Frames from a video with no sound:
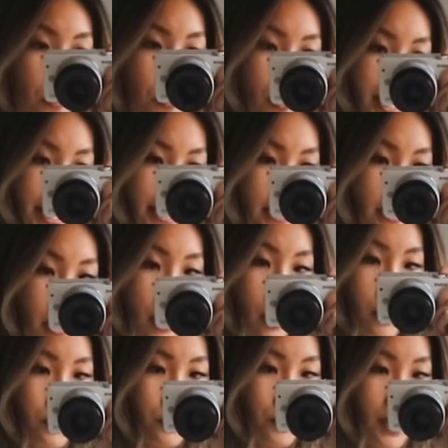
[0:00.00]
a white
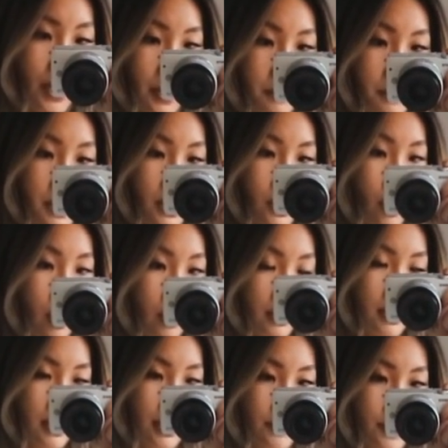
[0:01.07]
ribbed long
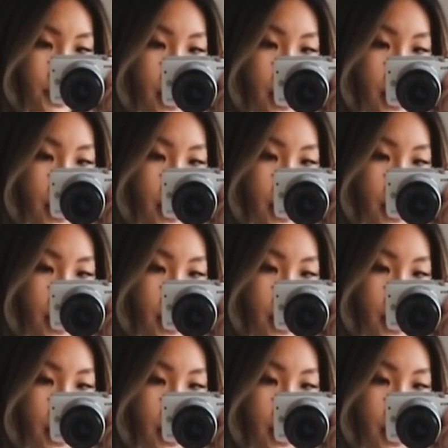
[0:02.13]
sleeve